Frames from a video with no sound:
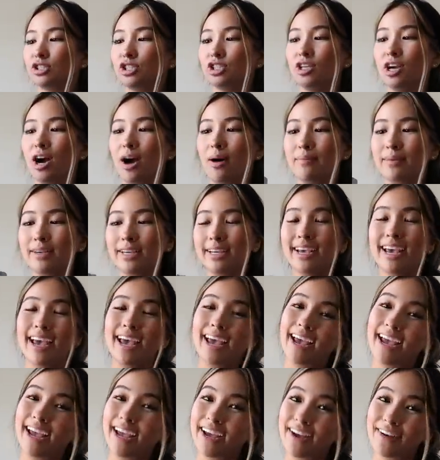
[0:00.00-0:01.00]
she got me
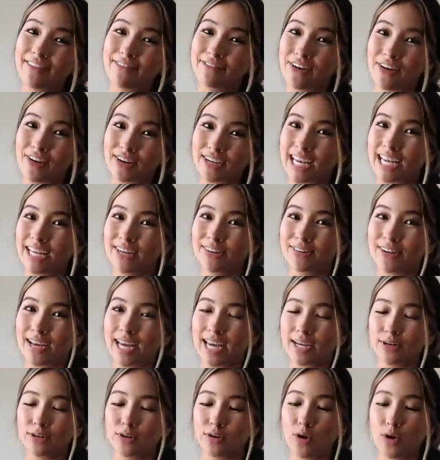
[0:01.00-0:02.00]
a volcano
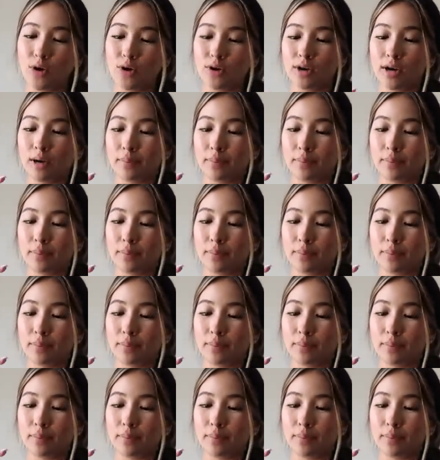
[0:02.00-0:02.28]
candle.